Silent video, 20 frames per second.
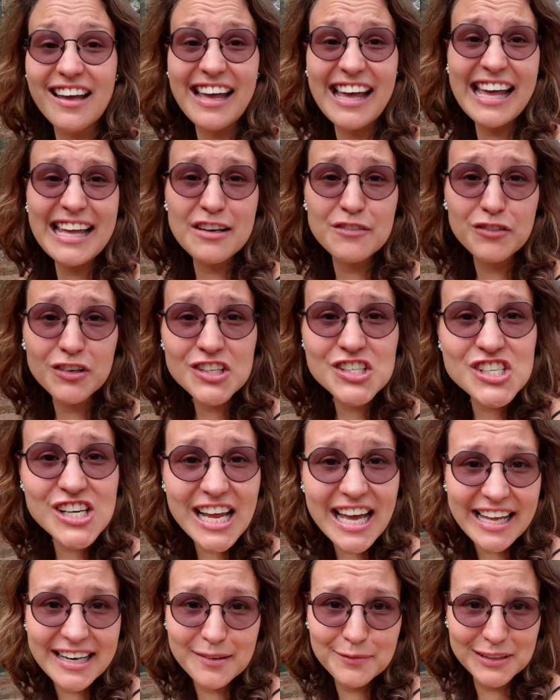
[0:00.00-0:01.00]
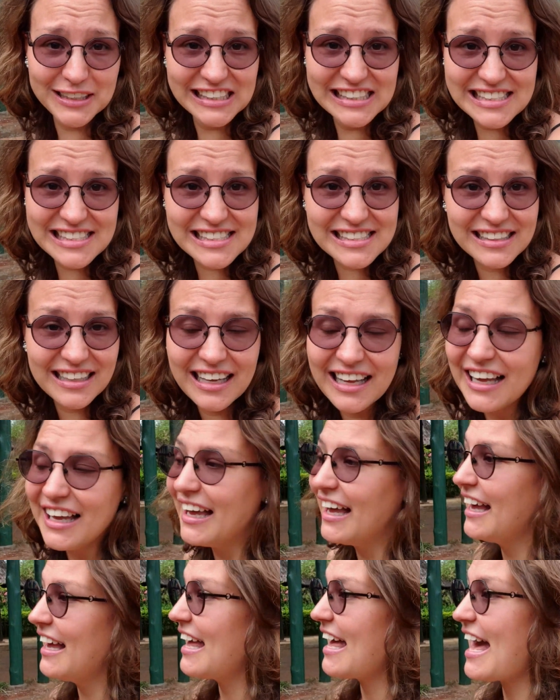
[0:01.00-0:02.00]
and watch the animals.
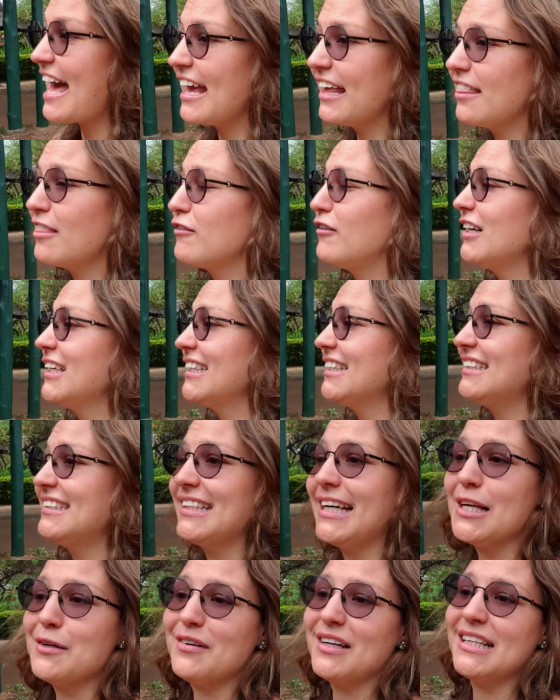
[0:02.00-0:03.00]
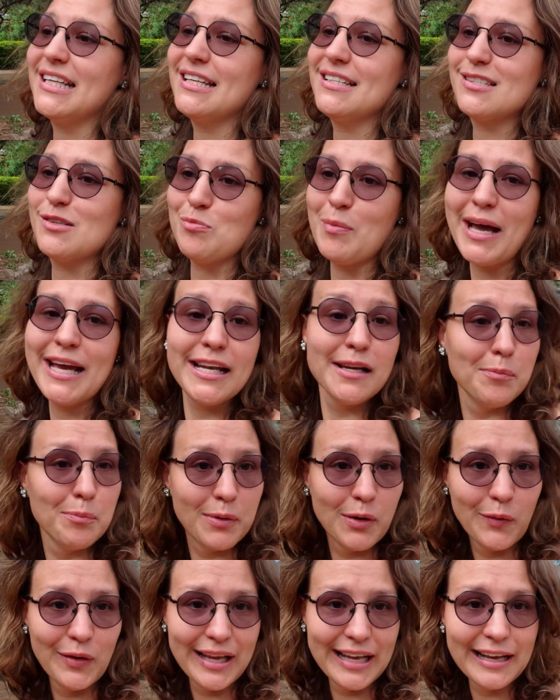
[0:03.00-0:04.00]
I found that one is
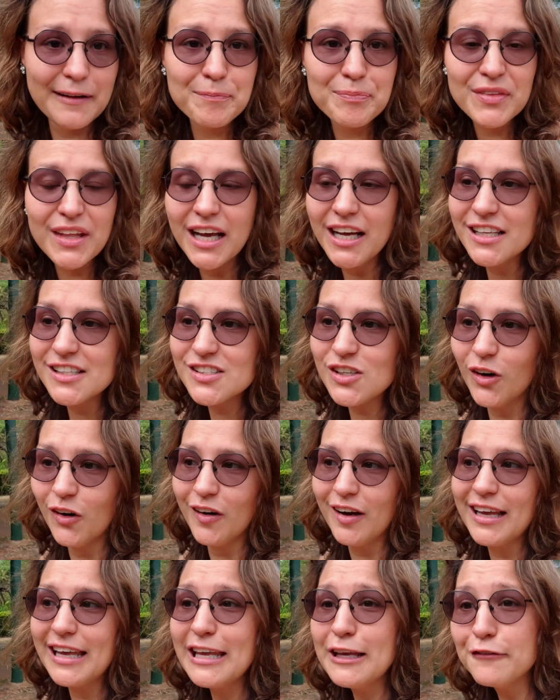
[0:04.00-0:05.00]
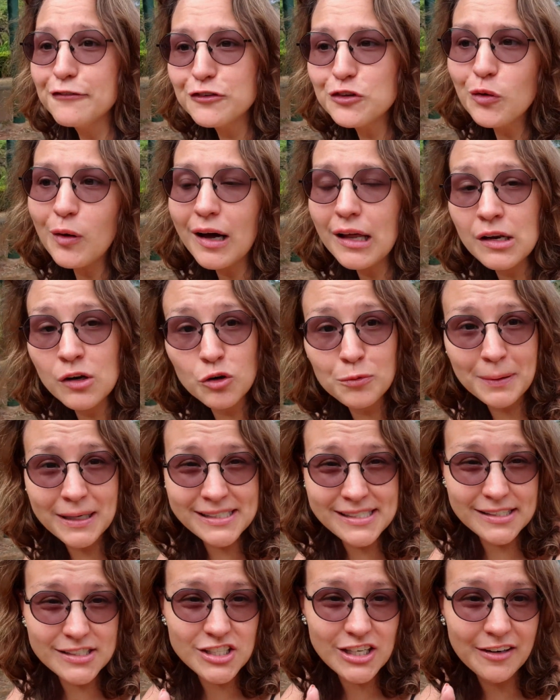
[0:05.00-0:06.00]
mind-blowing. So if you are a
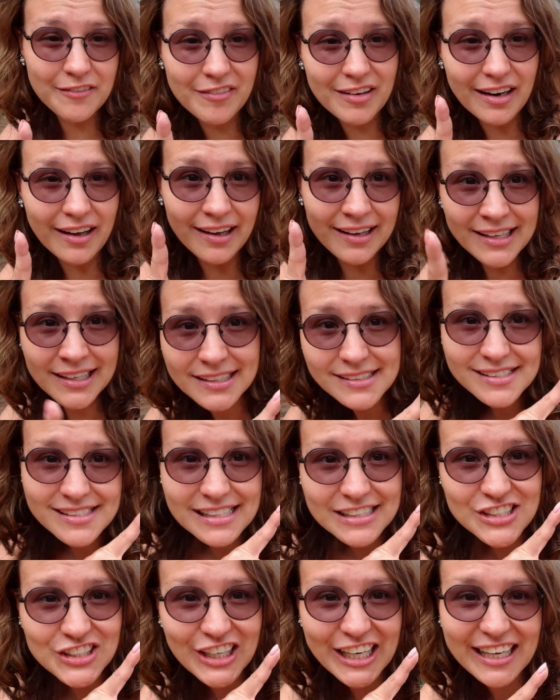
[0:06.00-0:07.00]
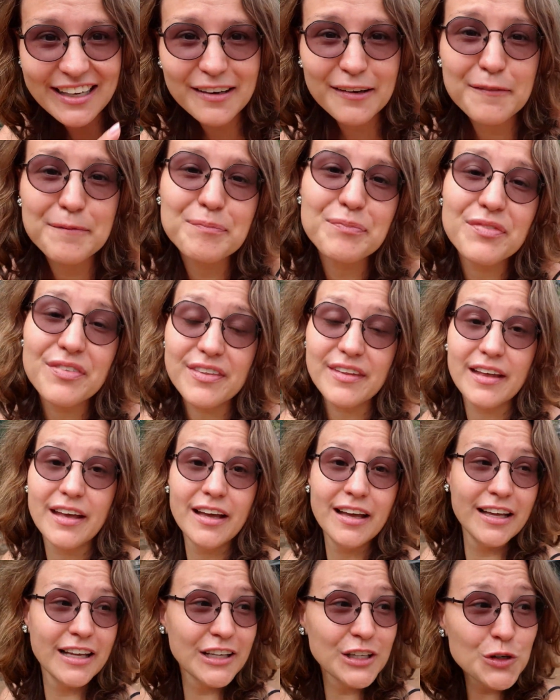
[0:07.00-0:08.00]
low-budget traveler, here's the trick.
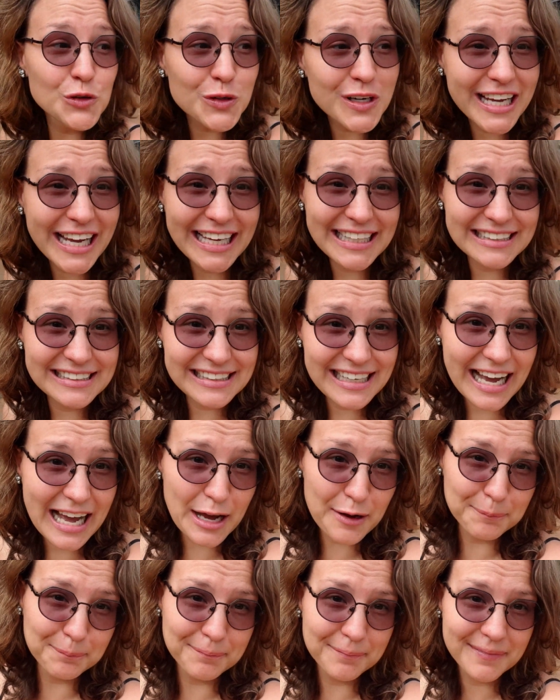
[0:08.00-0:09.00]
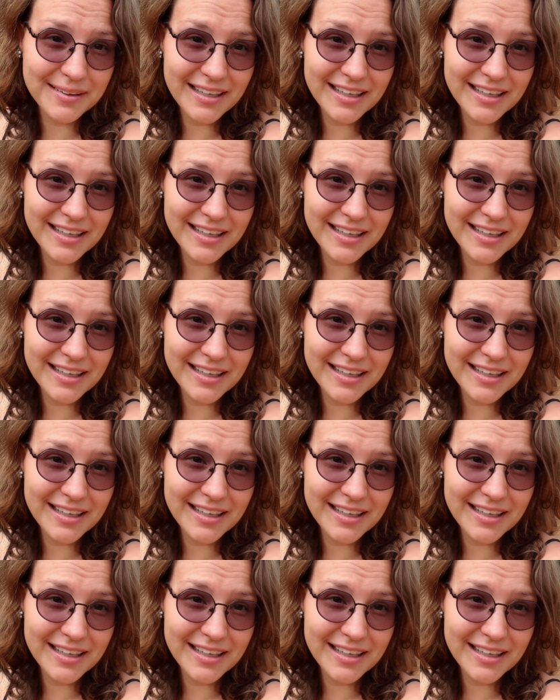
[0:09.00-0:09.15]
You can come